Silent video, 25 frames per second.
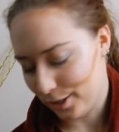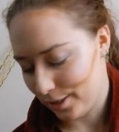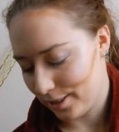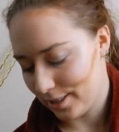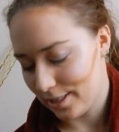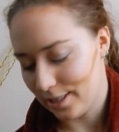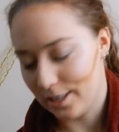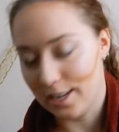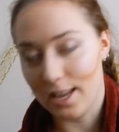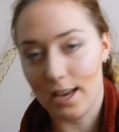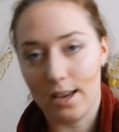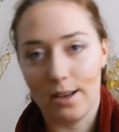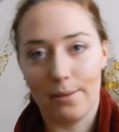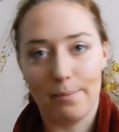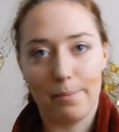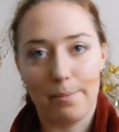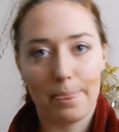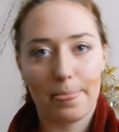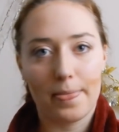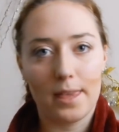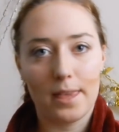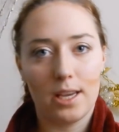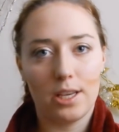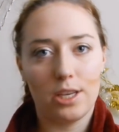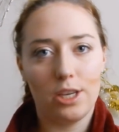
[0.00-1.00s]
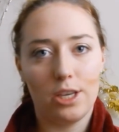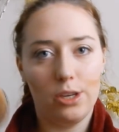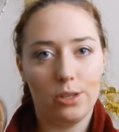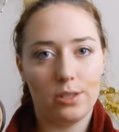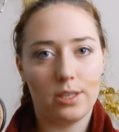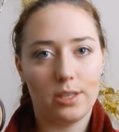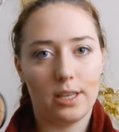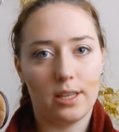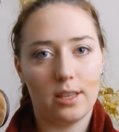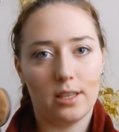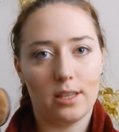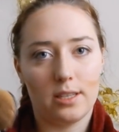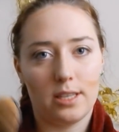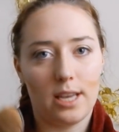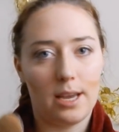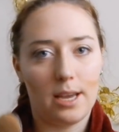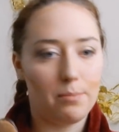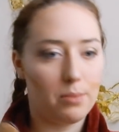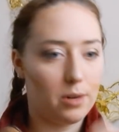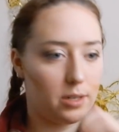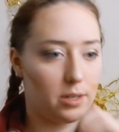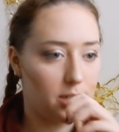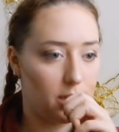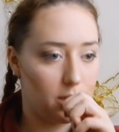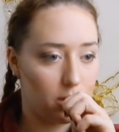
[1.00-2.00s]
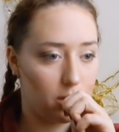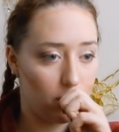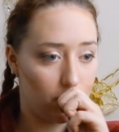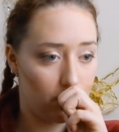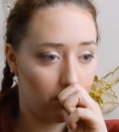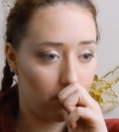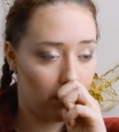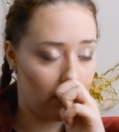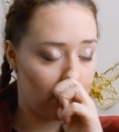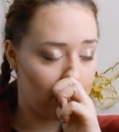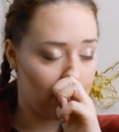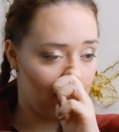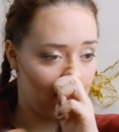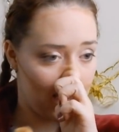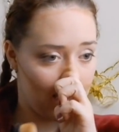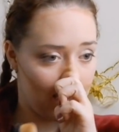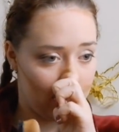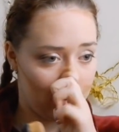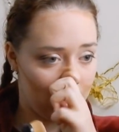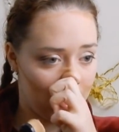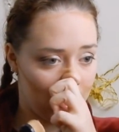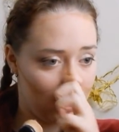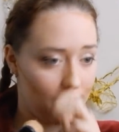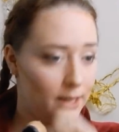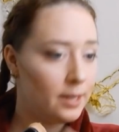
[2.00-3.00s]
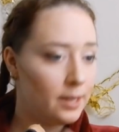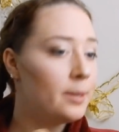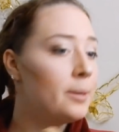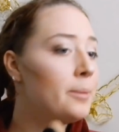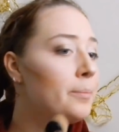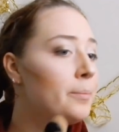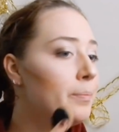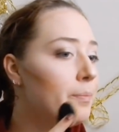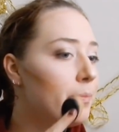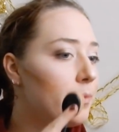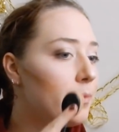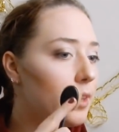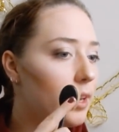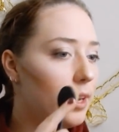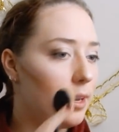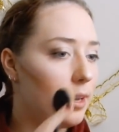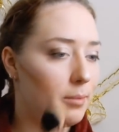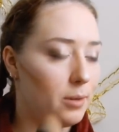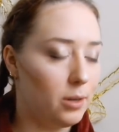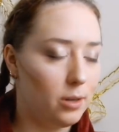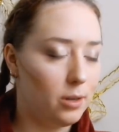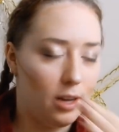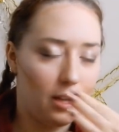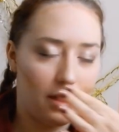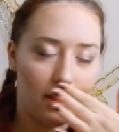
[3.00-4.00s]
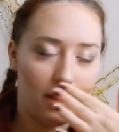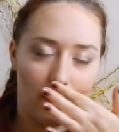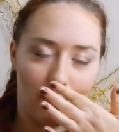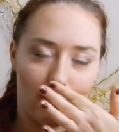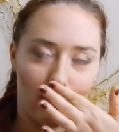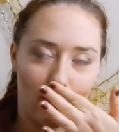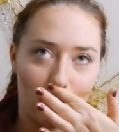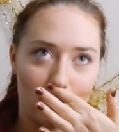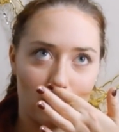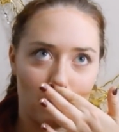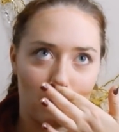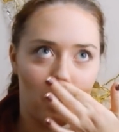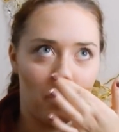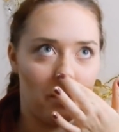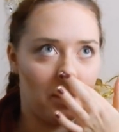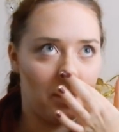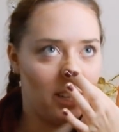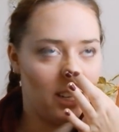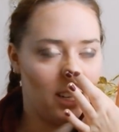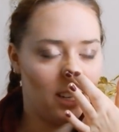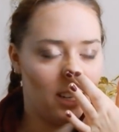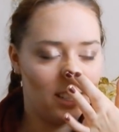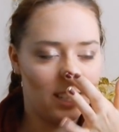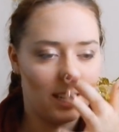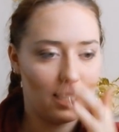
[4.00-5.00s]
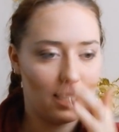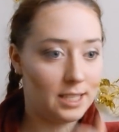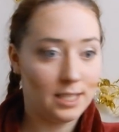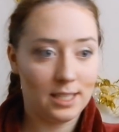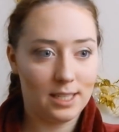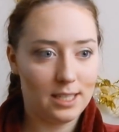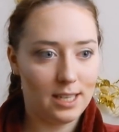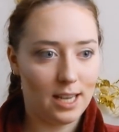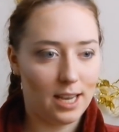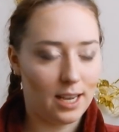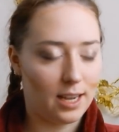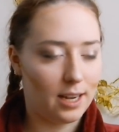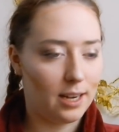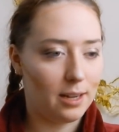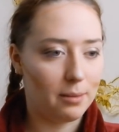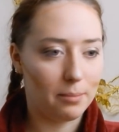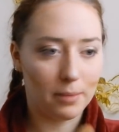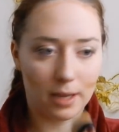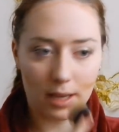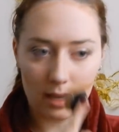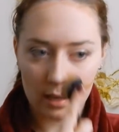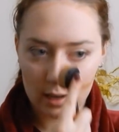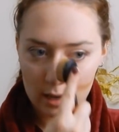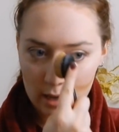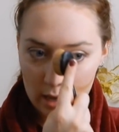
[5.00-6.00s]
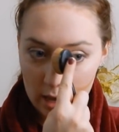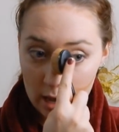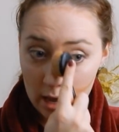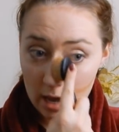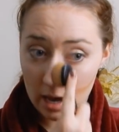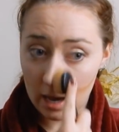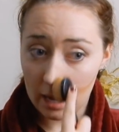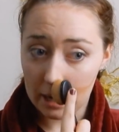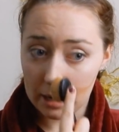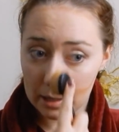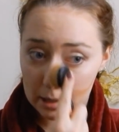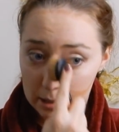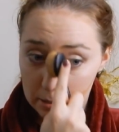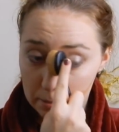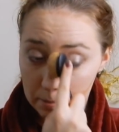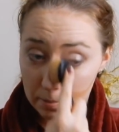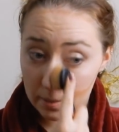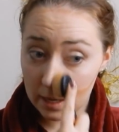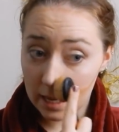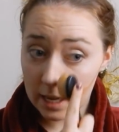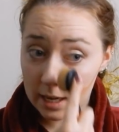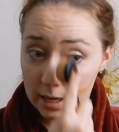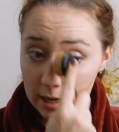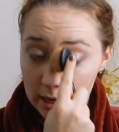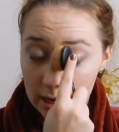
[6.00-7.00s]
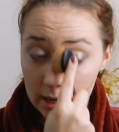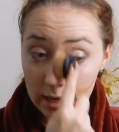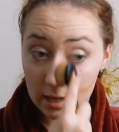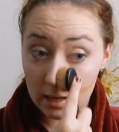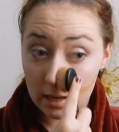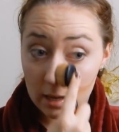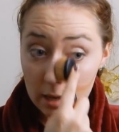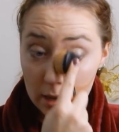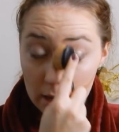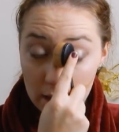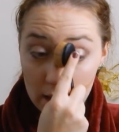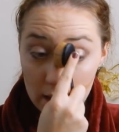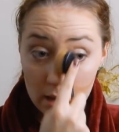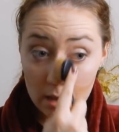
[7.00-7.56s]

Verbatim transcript: Joke. So now, using the same brush I do for my powder, oh, I think I've got some up my nose, that is tickling me. I just blend it